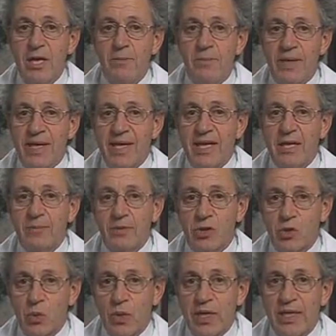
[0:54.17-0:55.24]
beginning
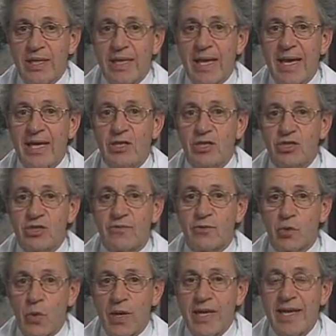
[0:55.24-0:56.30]
between the ages of
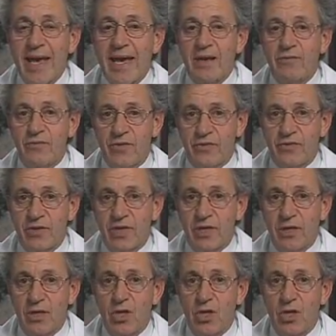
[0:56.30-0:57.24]
20 and 50,